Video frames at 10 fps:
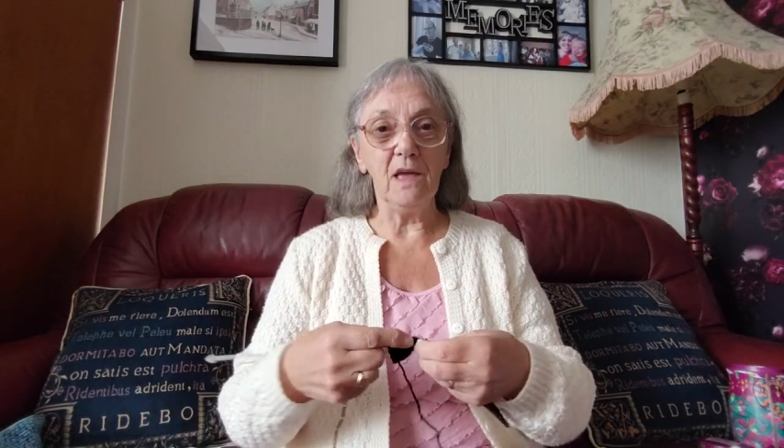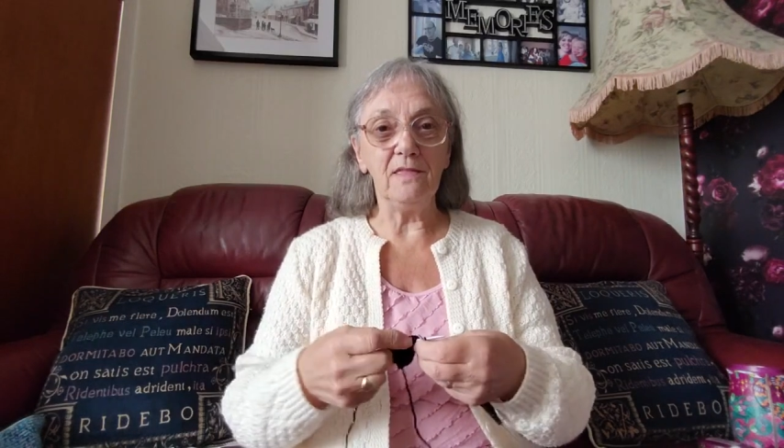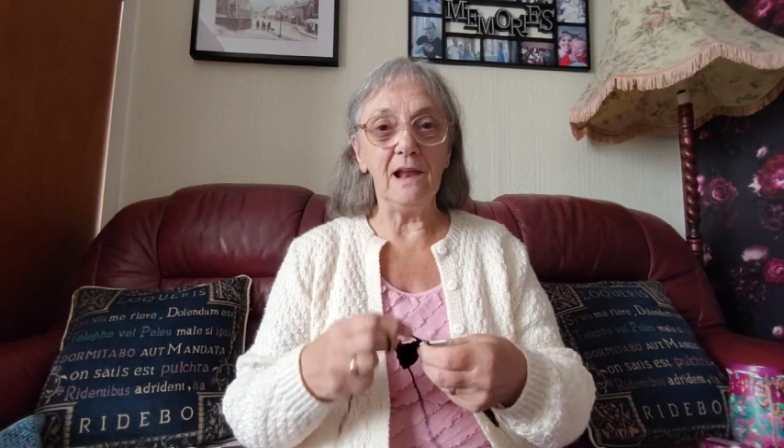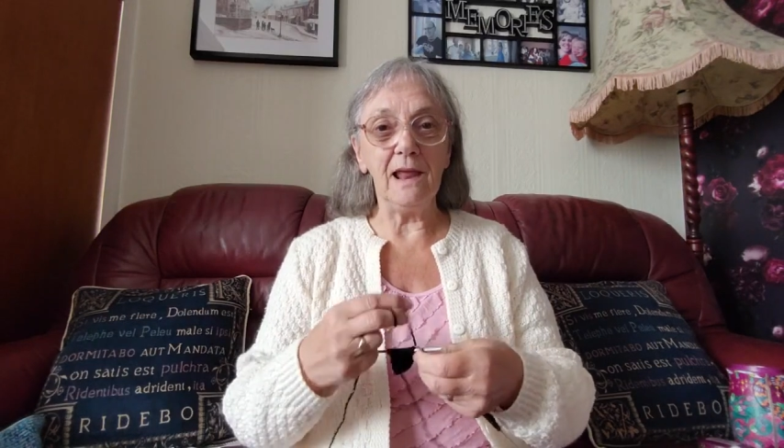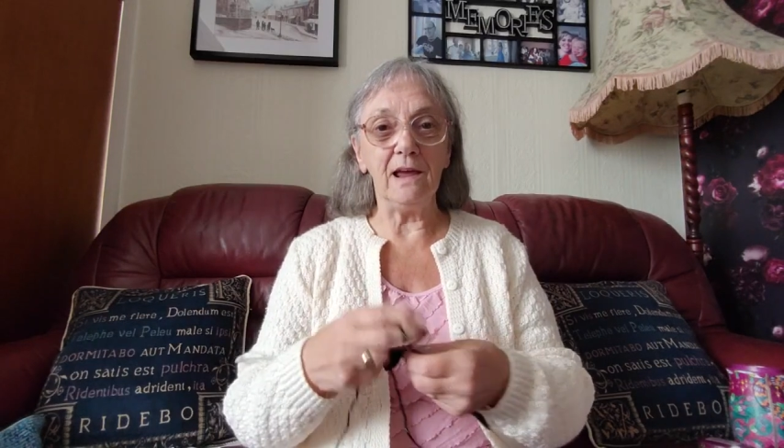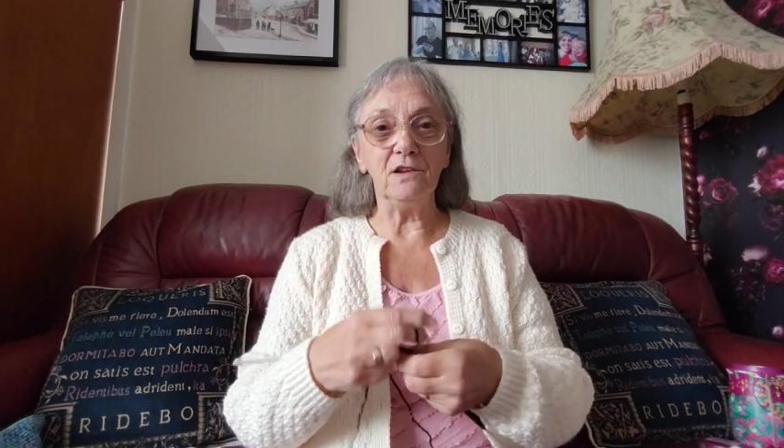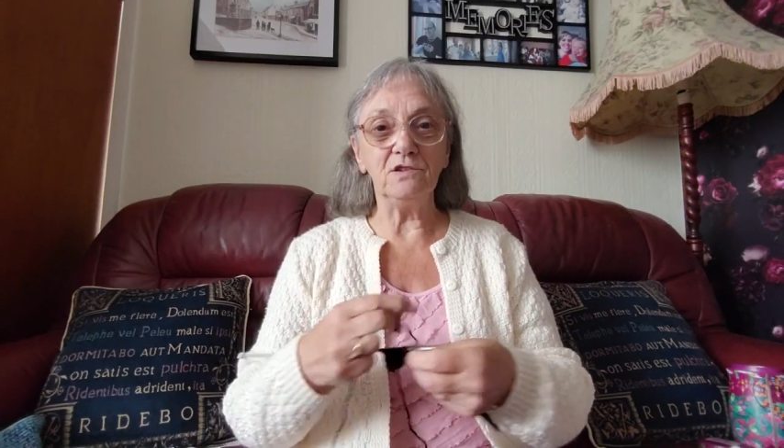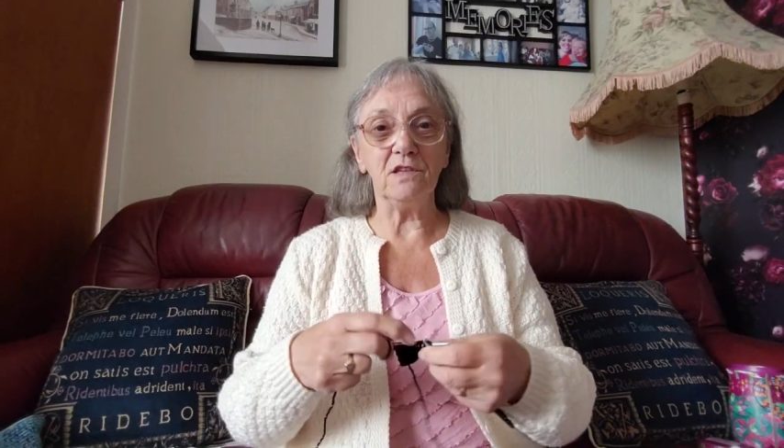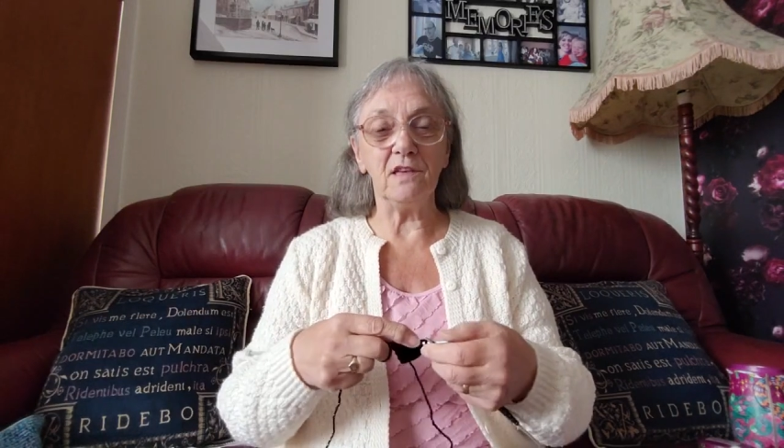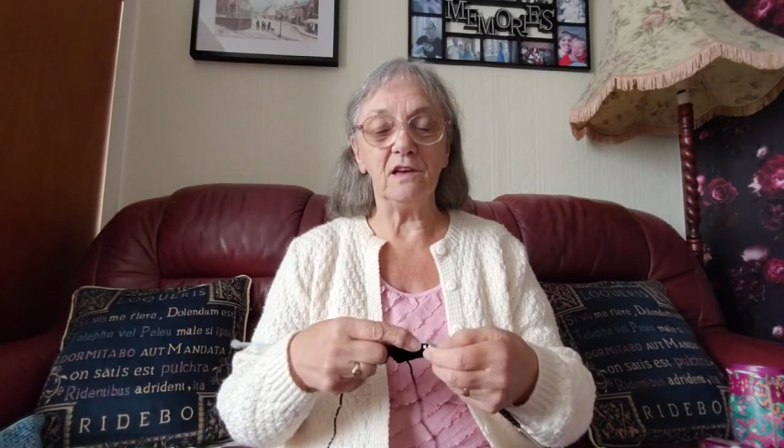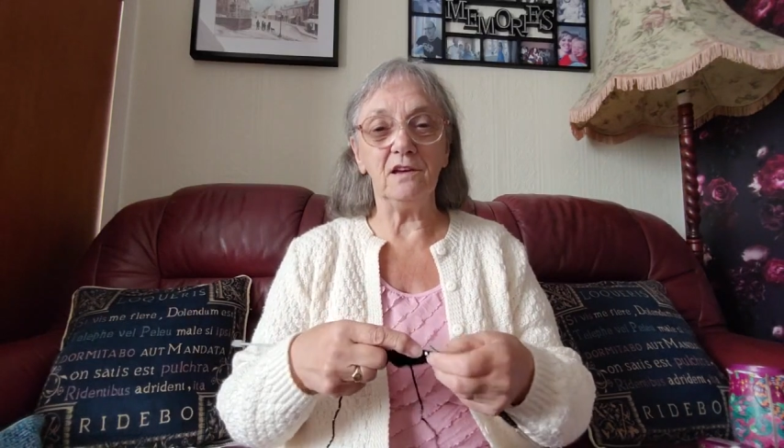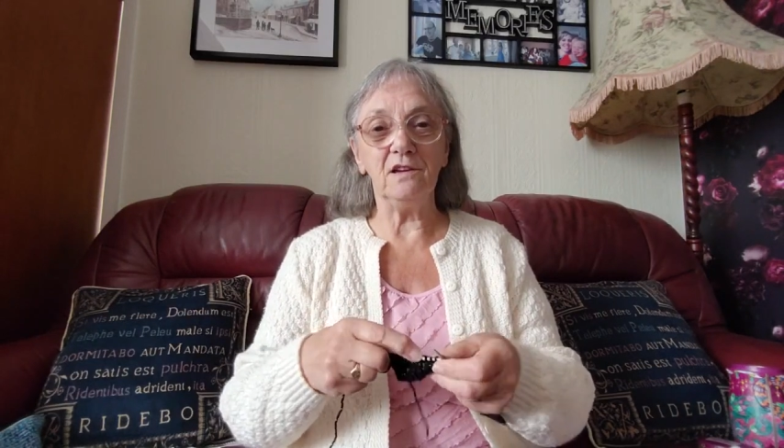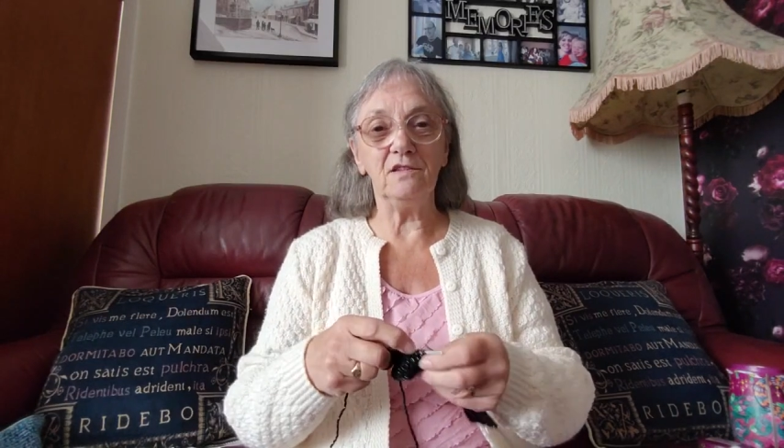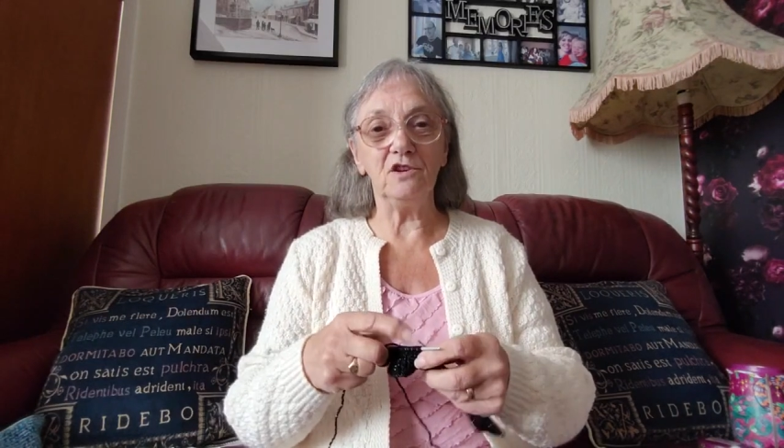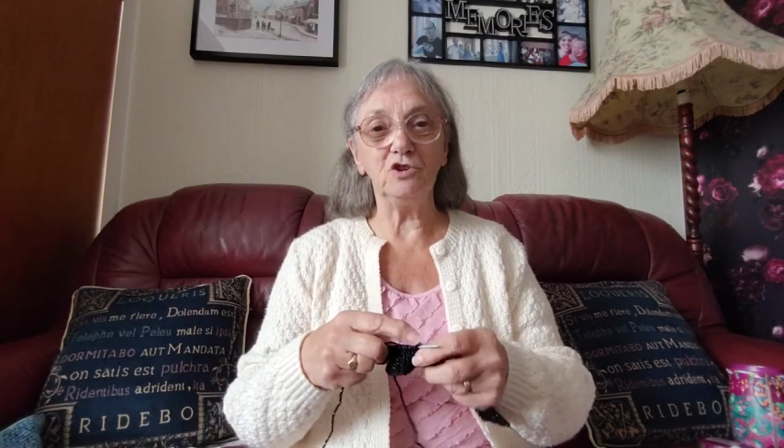the link to the,
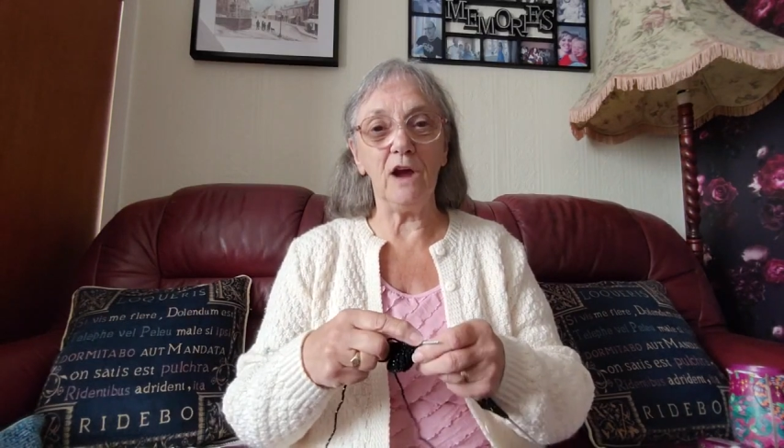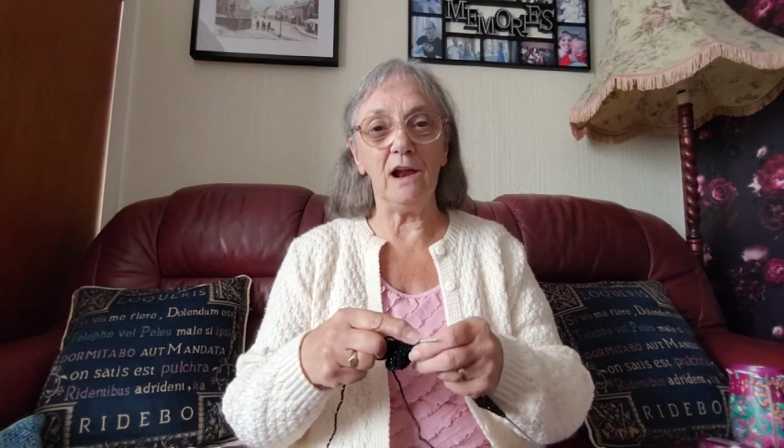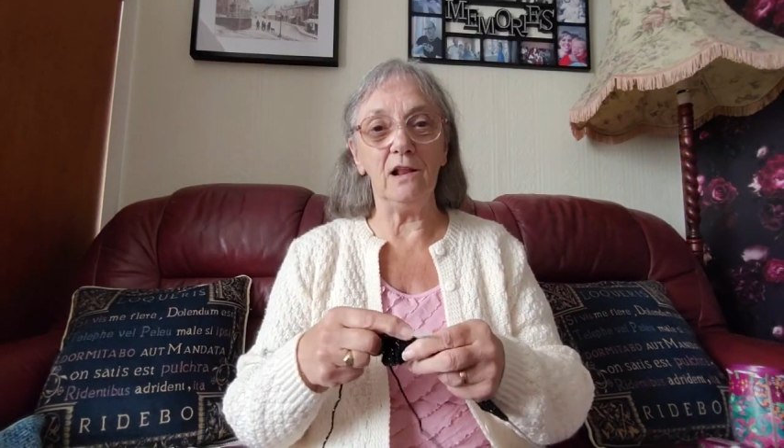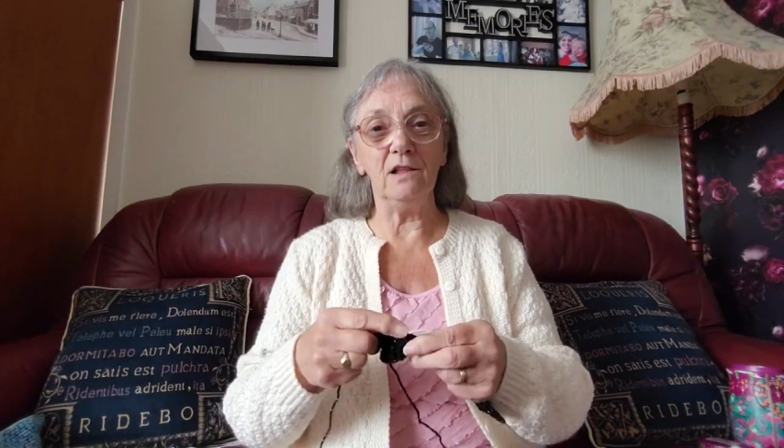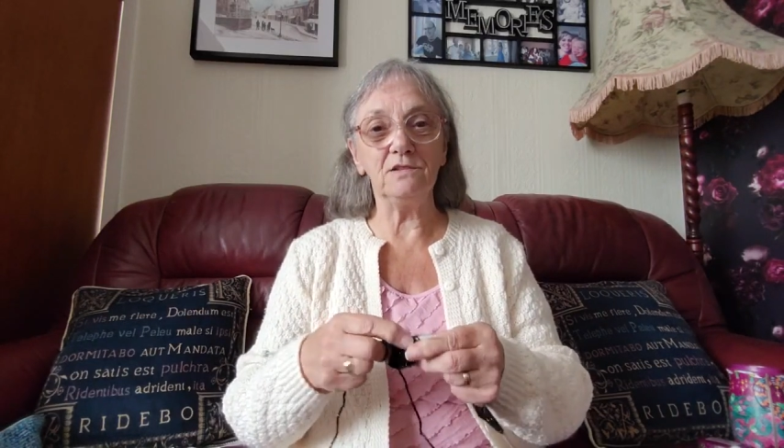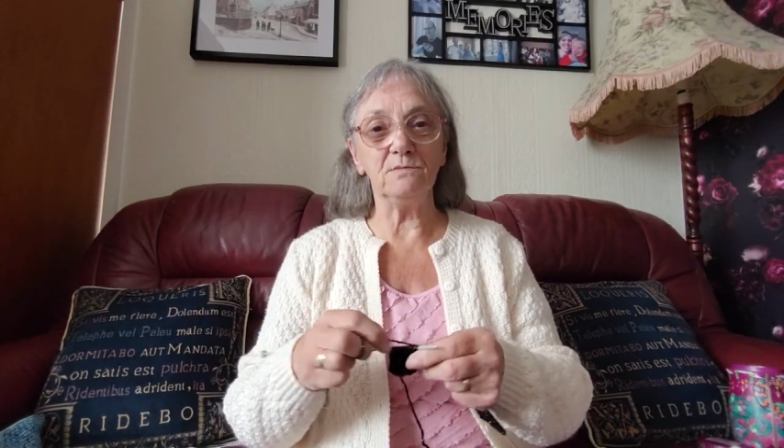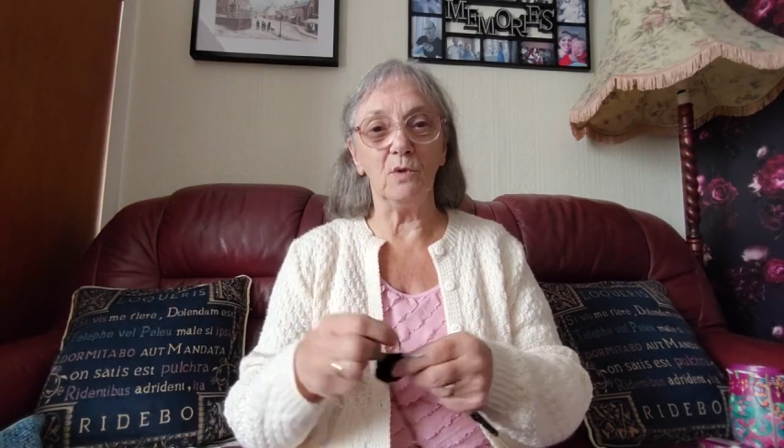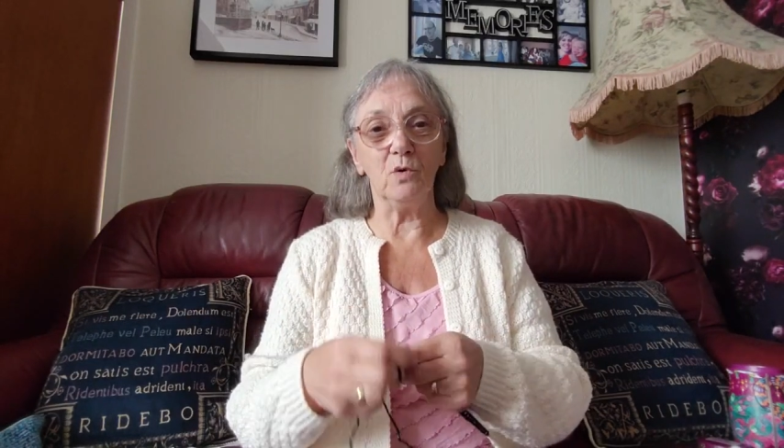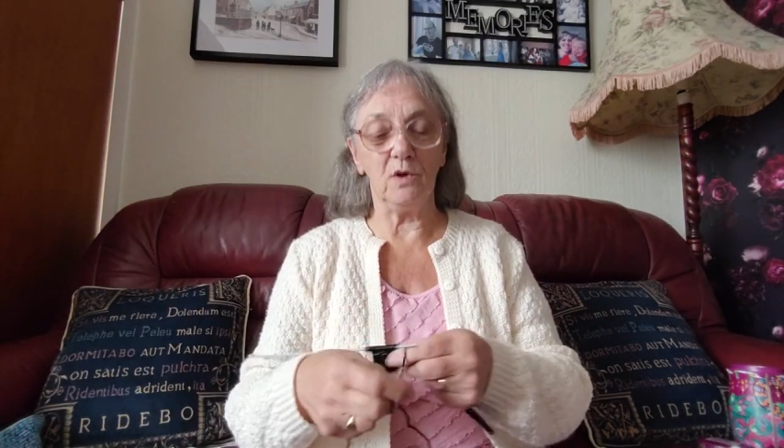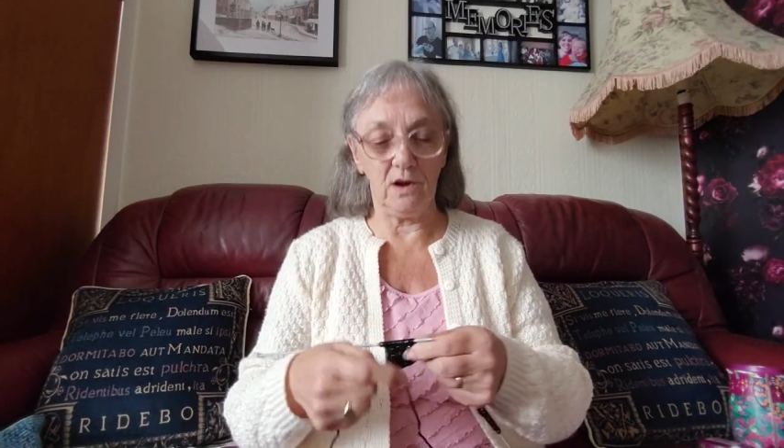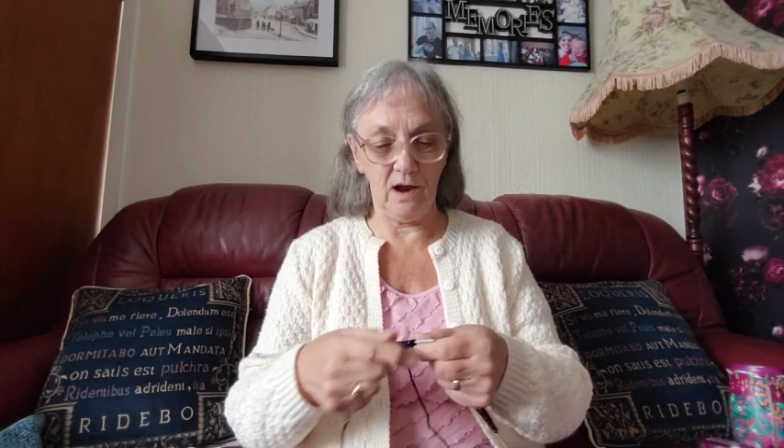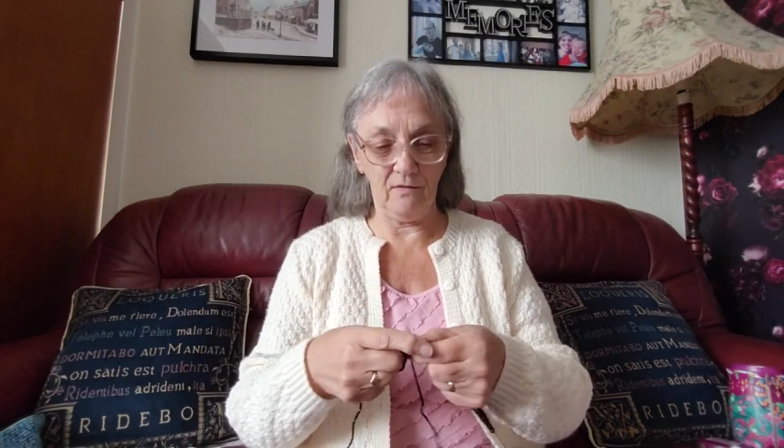the channel this morning.